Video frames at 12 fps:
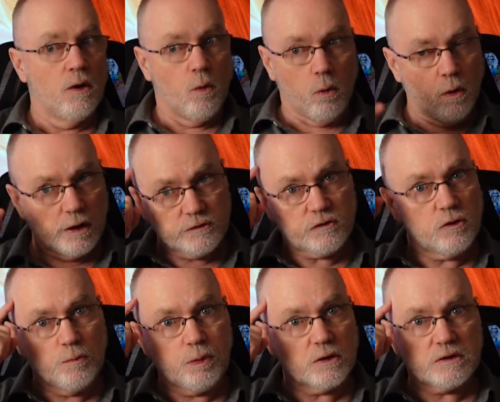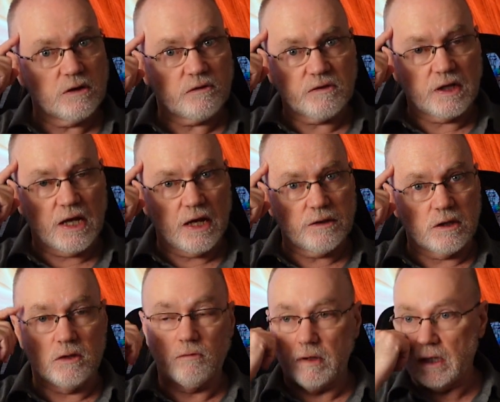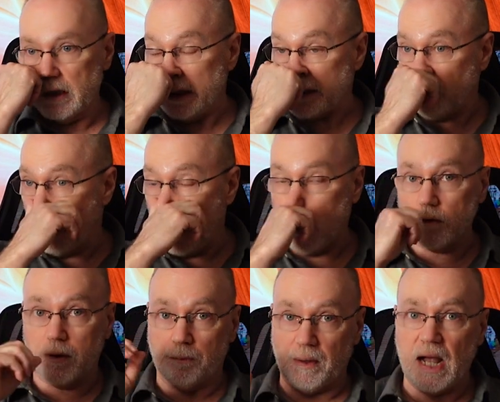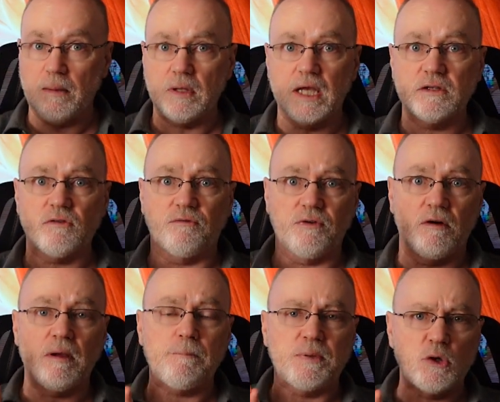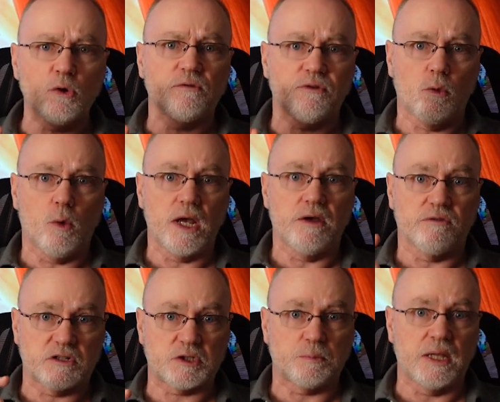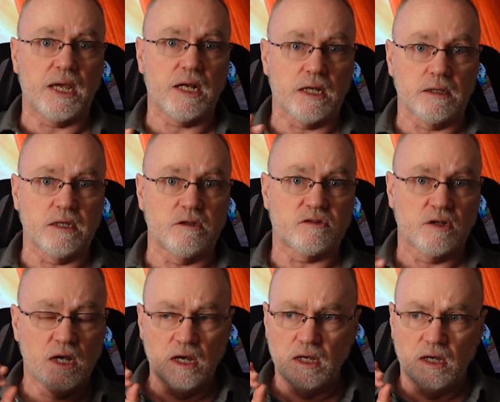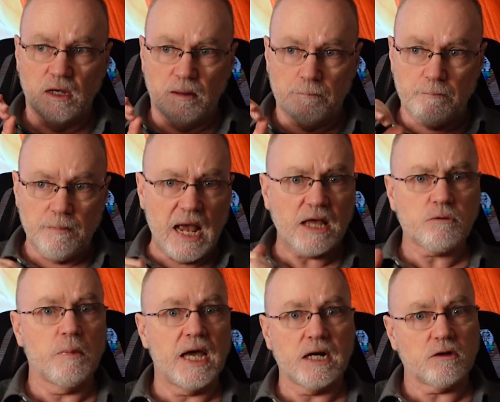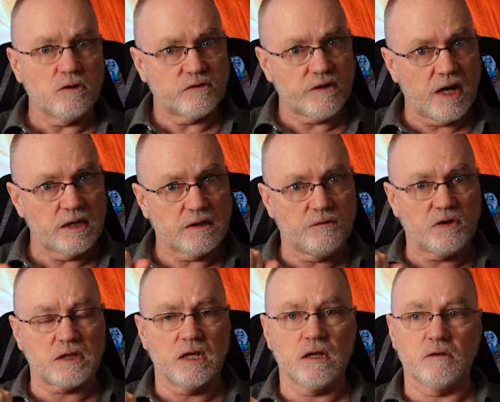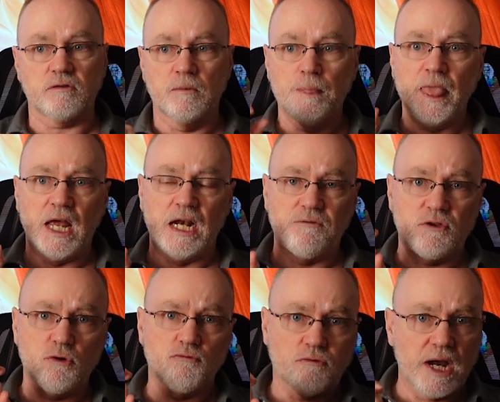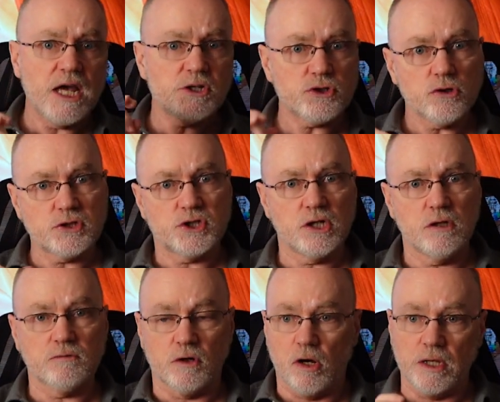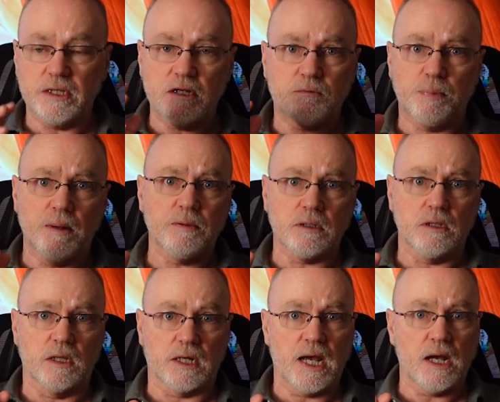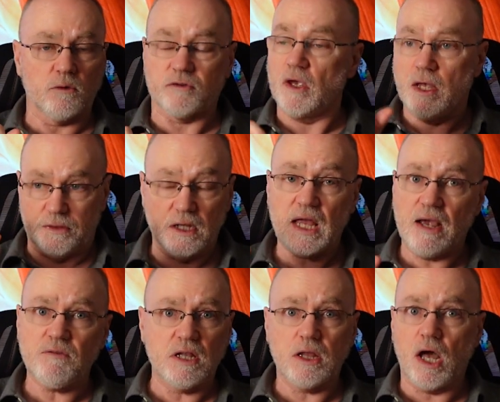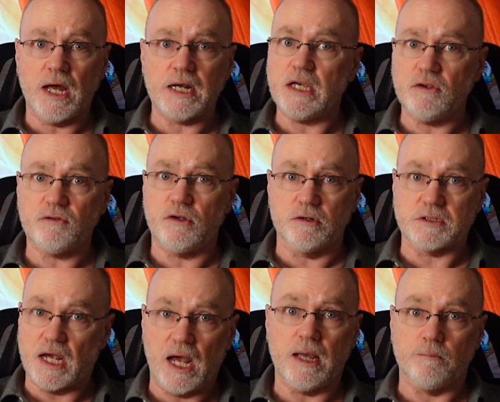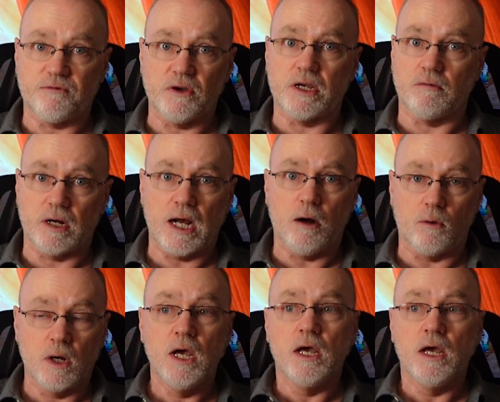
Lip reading: Once you put this together, you realize, wow, the Bible has a very beautiful way of explaining these mathematical, scientific things. And if you raise your children on these biblical accounts, they'll have a lot easier time figuring out